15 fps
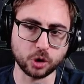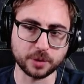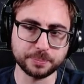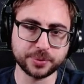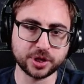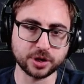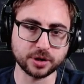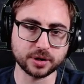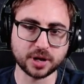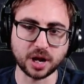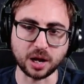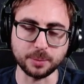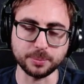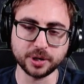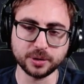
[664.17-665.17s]
pure
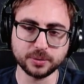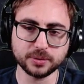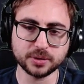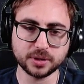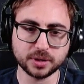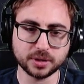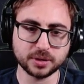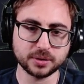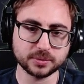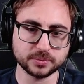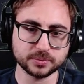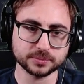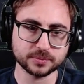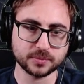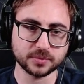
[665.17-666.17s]
combo.
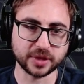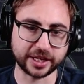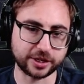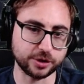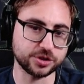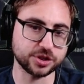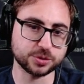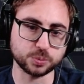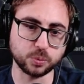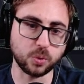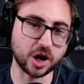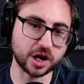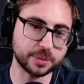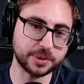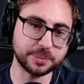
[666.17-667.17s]
Like, you just want
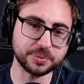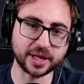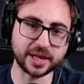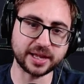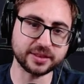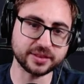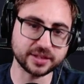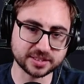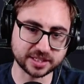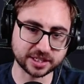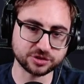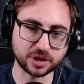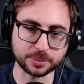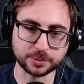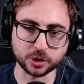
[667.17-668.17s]
to be playing this
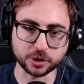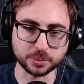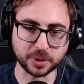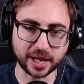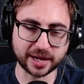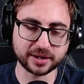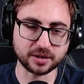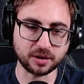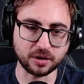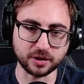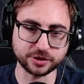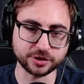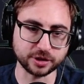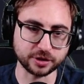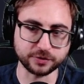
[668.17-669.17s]
6-drop Goku Black on
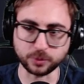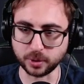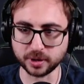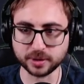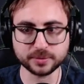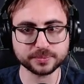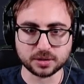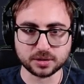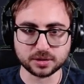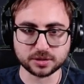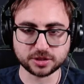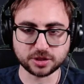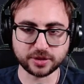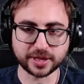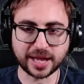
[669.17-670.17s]
turn 4. So
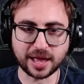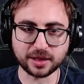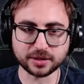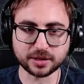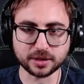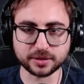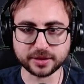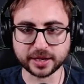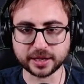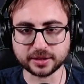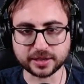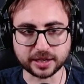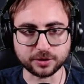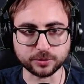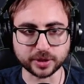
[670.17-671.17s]
the Gallic Gun thing
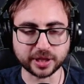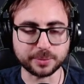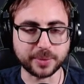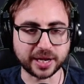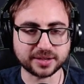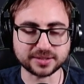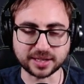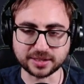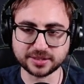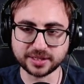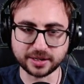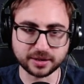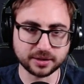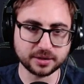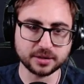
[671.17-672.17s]
didn't really make sense
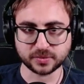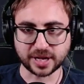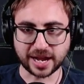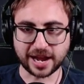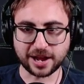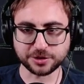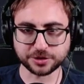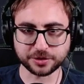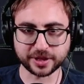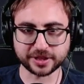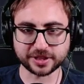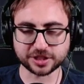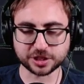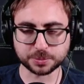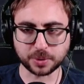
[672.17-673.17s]
here. I also think this
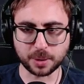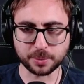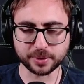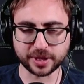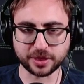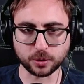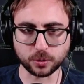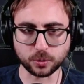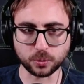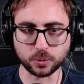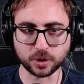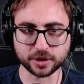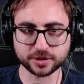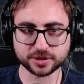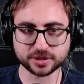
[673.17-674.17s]
is probably the
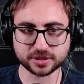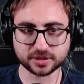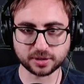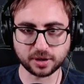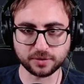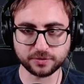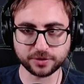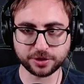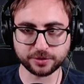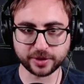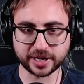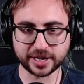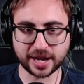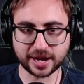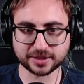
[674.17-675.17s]
worst of the 3
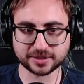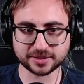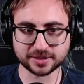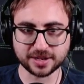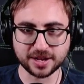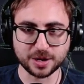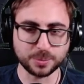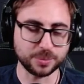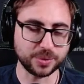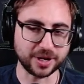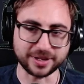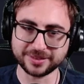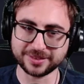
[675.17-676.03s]
decks, but